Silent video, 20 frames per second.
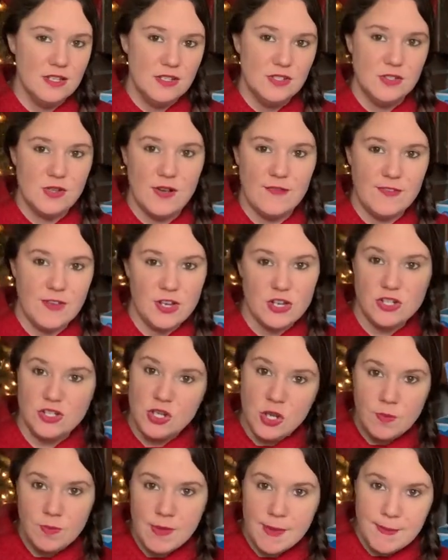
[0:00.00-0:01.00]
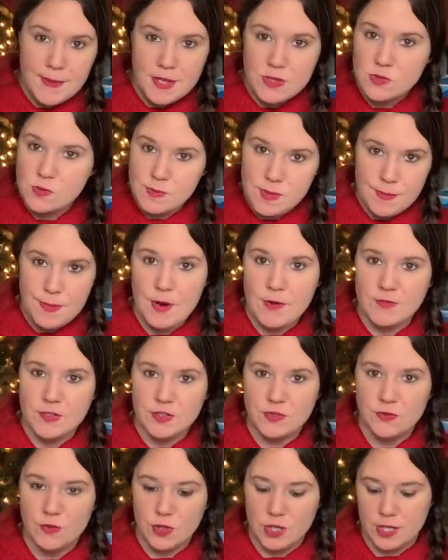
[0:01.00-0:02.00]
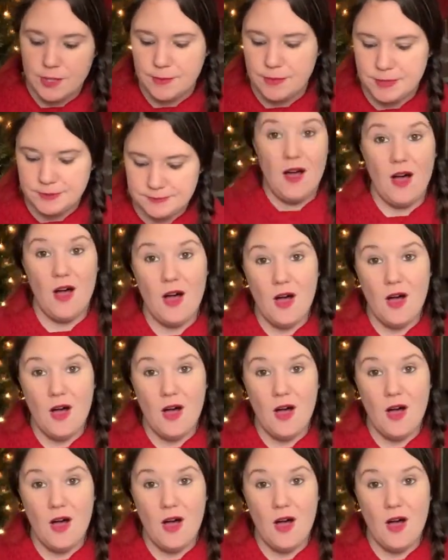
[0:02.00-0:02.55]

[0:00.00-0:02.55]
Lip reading: So I figured two Blippis would be perfect for him.